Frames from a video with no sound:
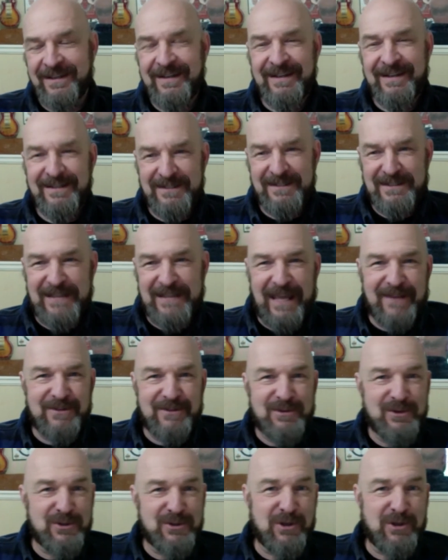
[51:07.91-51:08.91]
staged the
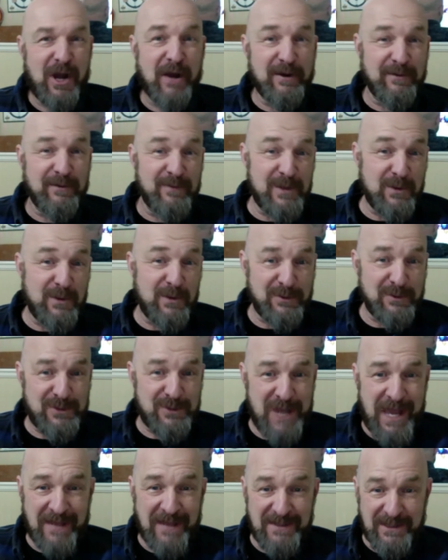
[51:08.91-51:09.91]
shot of the old
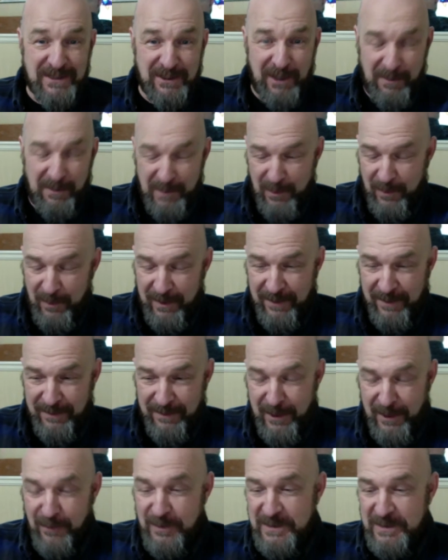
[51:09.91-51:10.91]
jazz club that
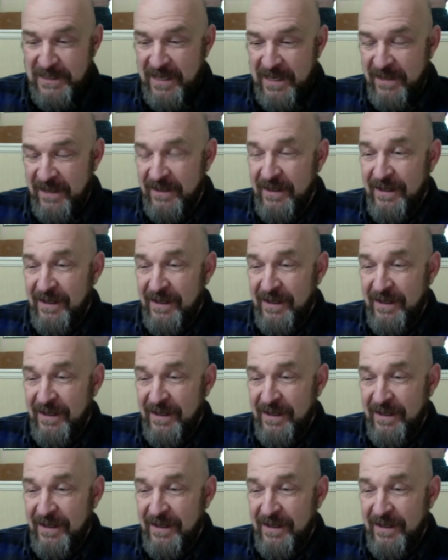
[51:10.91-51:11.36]
it was in.